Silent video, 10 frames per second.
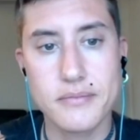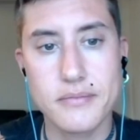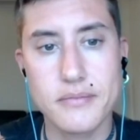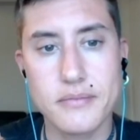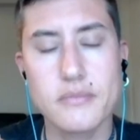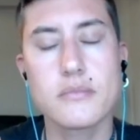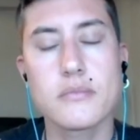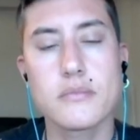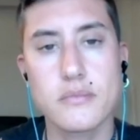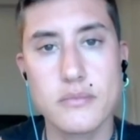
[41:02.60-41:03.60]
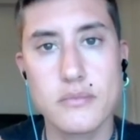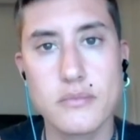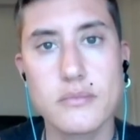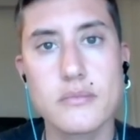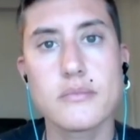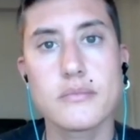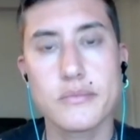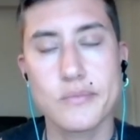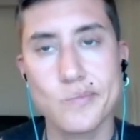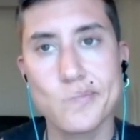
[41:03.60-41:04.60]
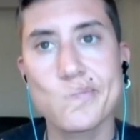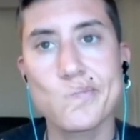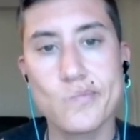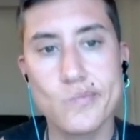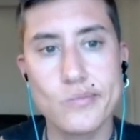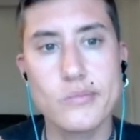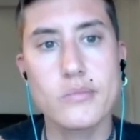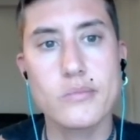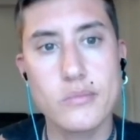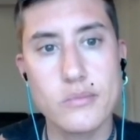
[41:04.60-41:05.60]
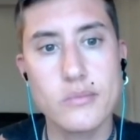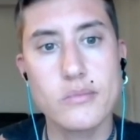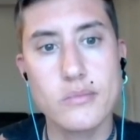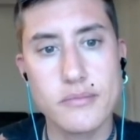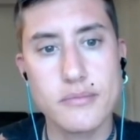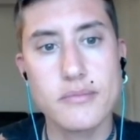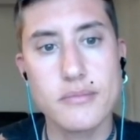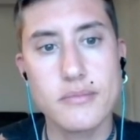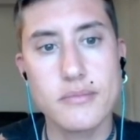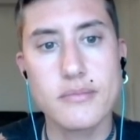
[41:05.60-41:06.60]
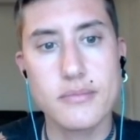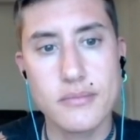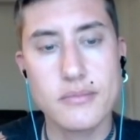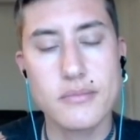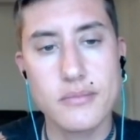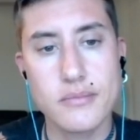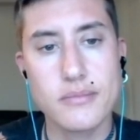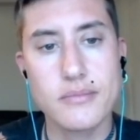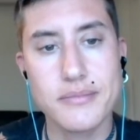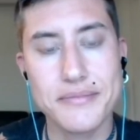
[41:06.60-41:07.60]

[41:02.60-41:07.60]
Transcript: No words are spoken by the person on screen.